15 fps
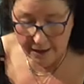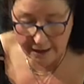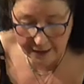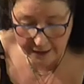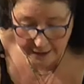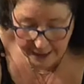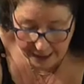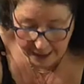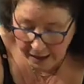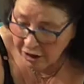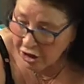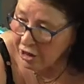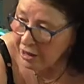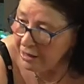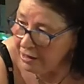There
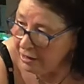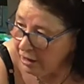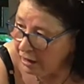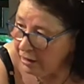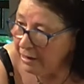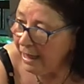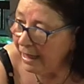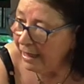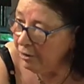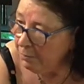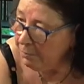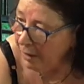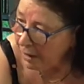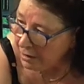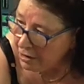she's got, at the
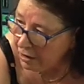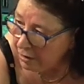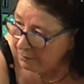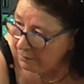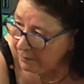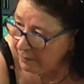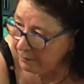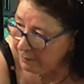bottom